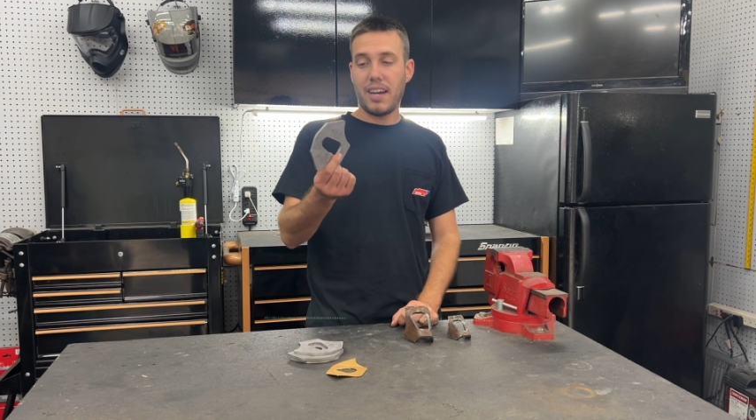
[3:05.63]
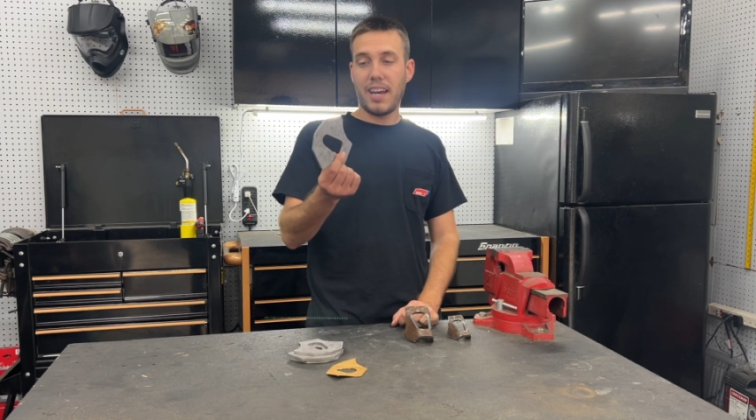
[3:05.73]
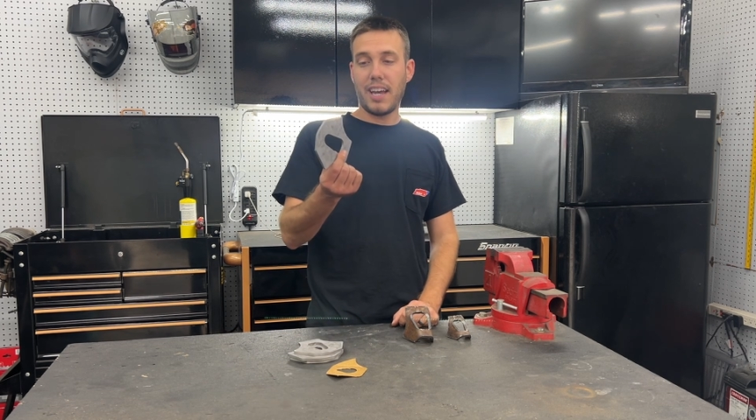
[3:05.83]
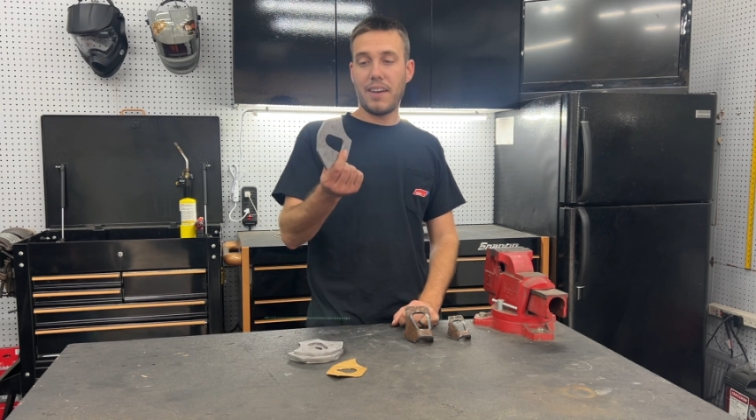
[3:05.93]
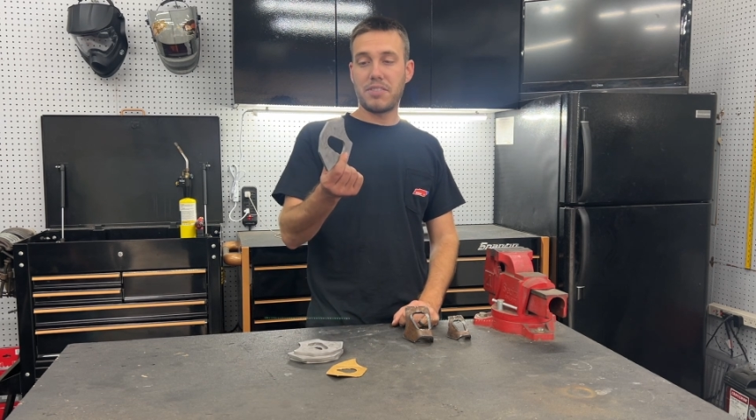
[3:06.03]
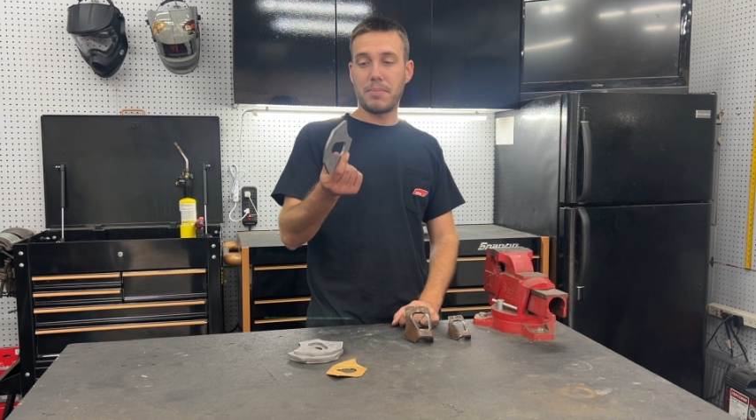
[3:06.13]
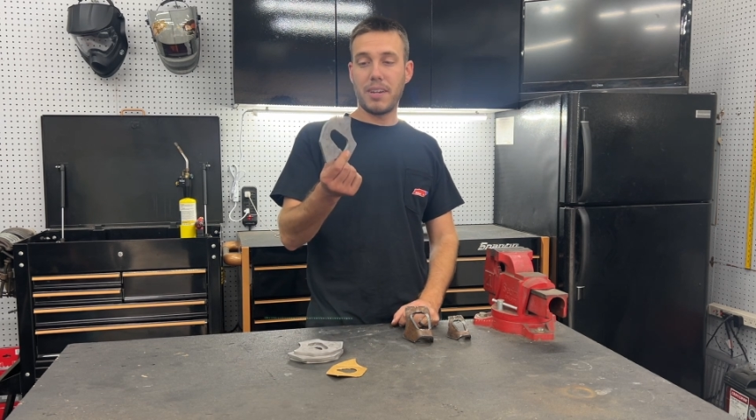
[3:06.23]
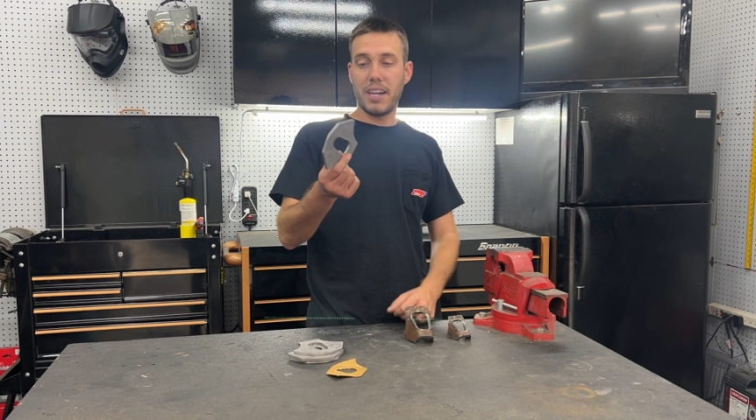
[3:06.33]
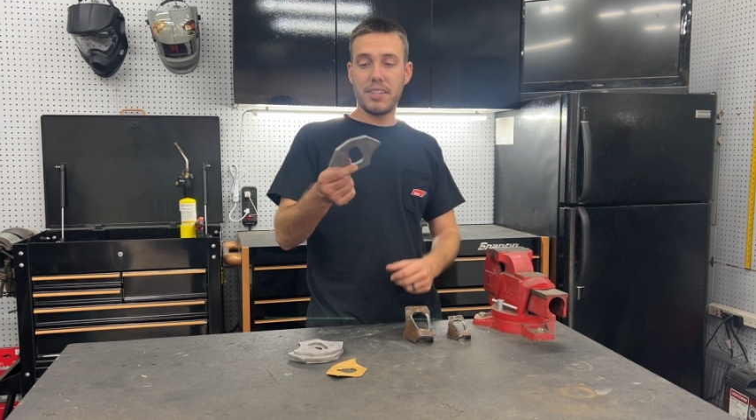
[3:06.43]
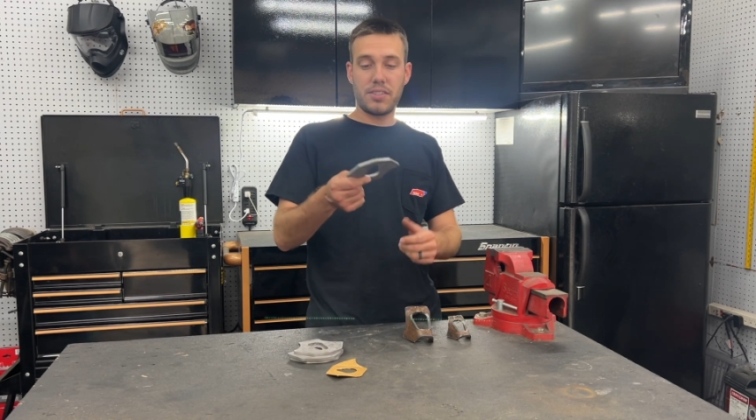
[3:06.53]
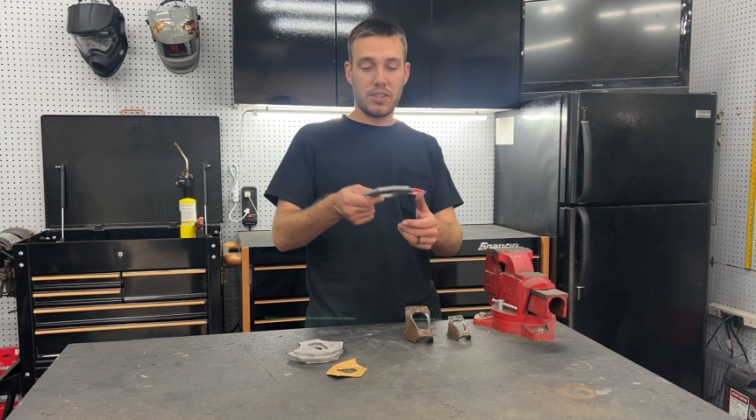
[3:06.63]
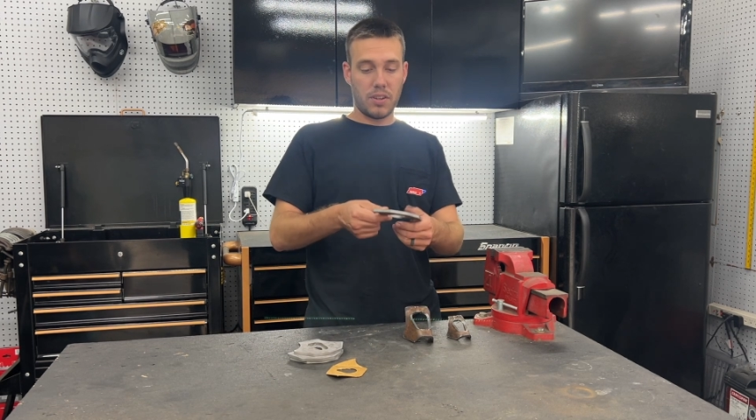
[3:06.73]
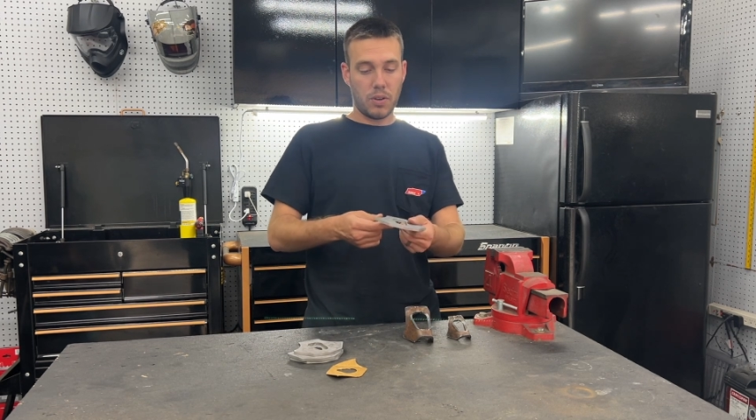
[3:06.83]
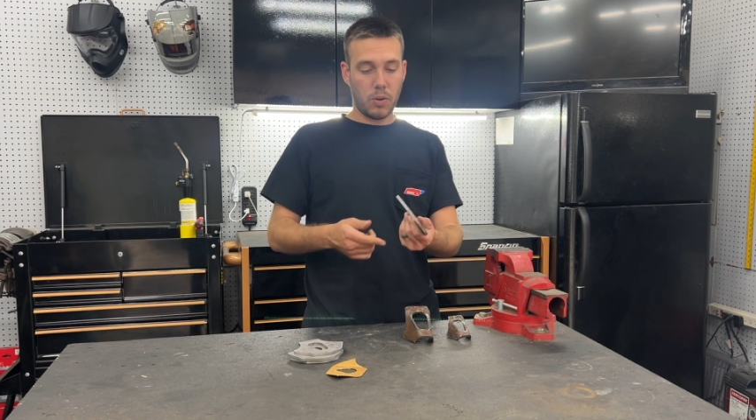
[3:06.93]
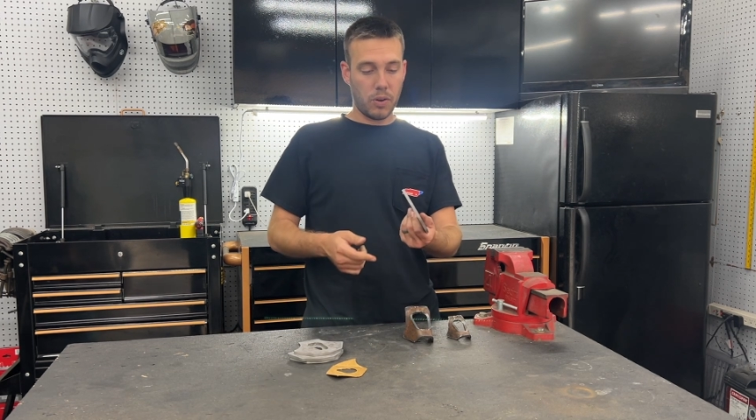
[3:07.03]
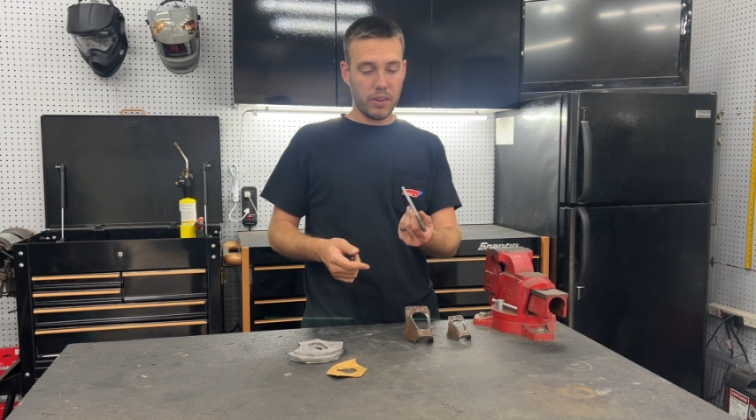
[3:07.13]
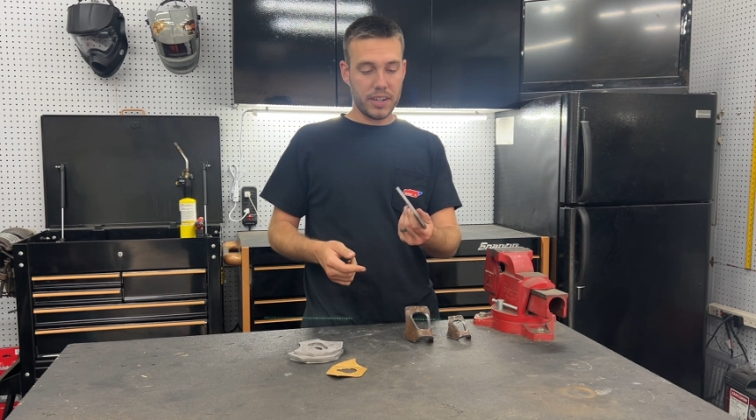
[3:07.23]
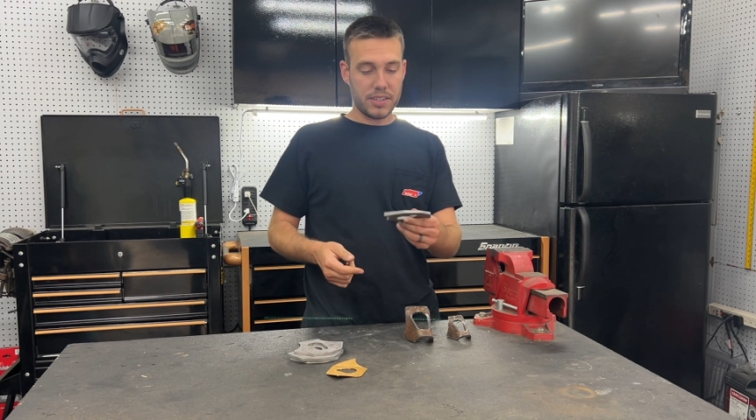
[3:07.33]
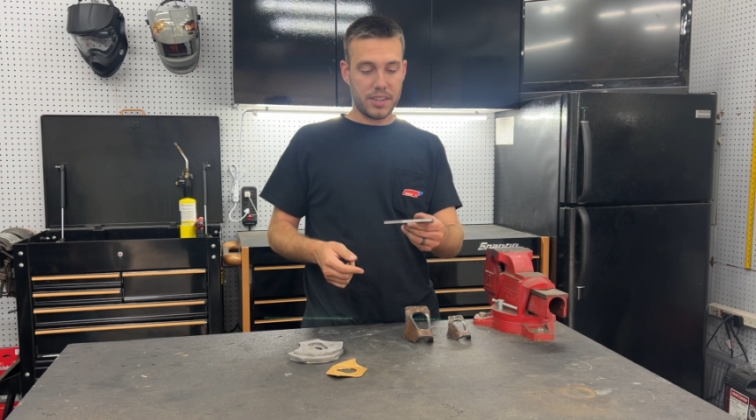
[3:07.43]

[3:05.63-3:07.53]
I have some nice 1/4 inch